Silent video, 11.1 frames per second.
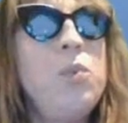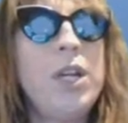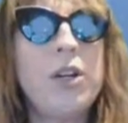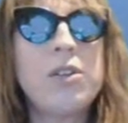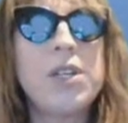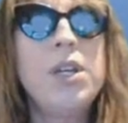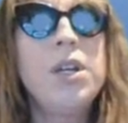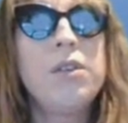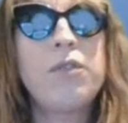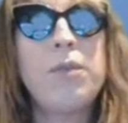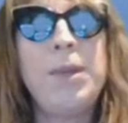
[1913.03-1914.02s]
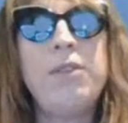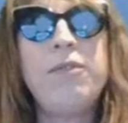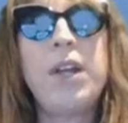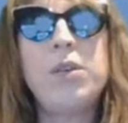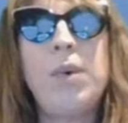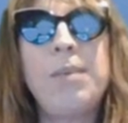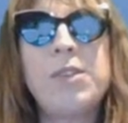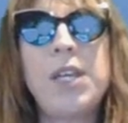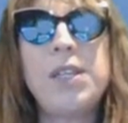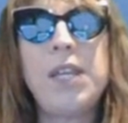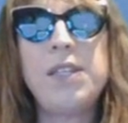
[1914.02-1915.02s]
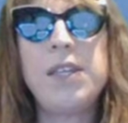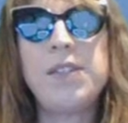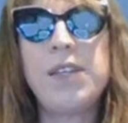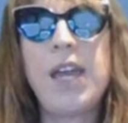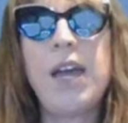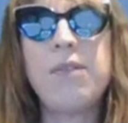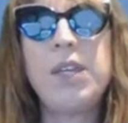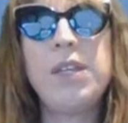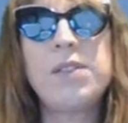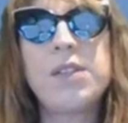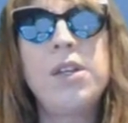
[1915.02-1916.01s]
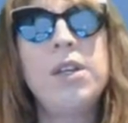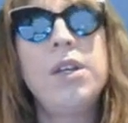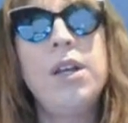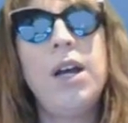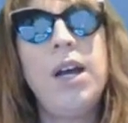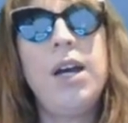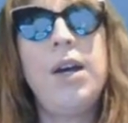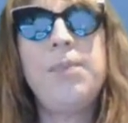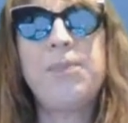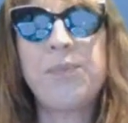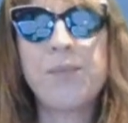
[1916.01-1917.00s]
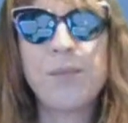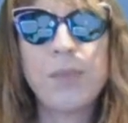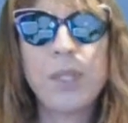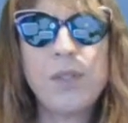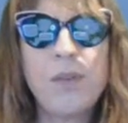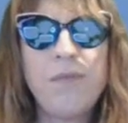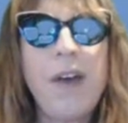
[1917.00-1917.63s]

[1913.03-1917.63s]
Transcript: weird for me to find a website that doesn't have these. So